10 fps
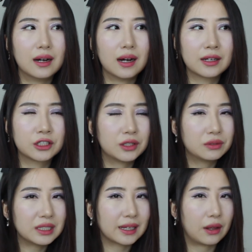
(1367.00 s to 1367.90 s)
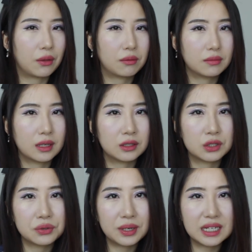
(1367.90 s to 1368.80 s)
I couldn't really get
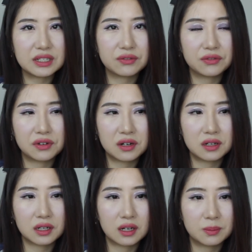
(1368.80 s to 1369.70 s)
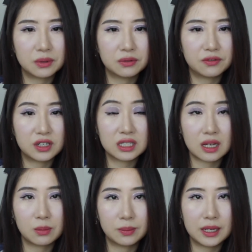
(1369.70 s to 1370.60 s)
into it for the first
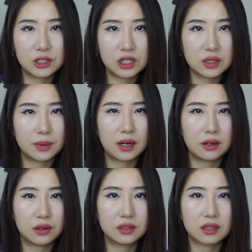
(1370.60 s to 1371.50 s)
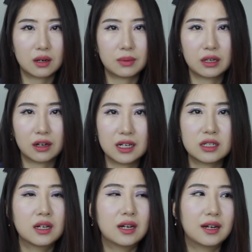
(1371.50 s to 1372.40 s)
couple pages, but I know it's gonna be good.
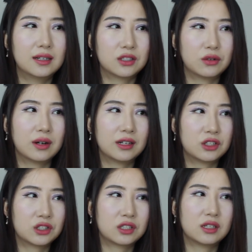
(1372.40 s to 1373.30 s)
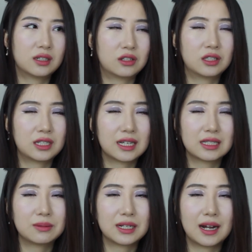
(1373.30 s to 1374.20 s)
So it just takes
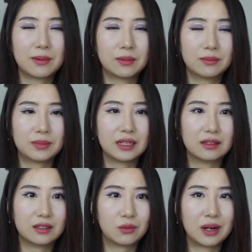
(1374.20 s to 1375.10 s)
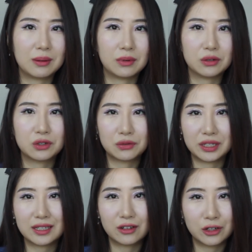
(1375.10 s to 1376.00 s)
some time and be in the right mood to
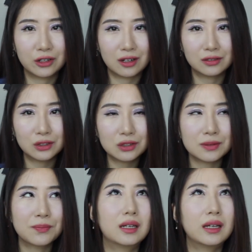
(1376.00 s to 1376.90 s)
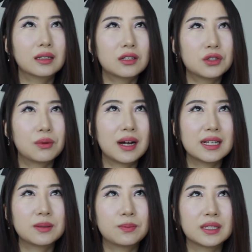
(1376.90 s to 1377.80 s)
read her novels. English
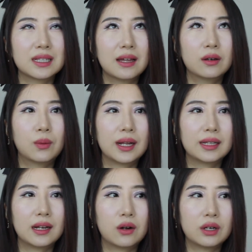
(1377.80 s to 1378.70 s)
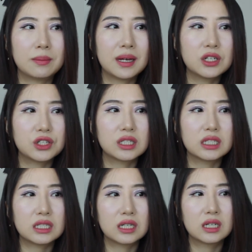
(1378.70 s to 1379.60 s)
wise, beside the one that I already
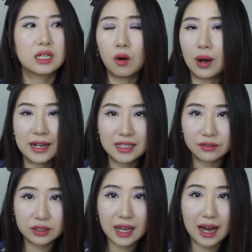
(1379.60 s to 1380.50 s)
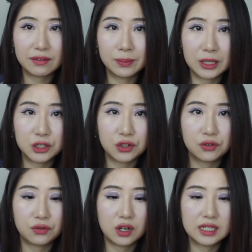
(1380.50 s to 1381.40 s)
mentioned, I definitely have a bunch
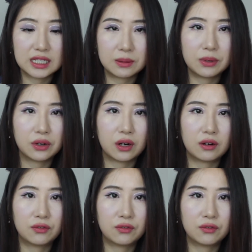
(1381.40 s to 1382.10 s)
of TBR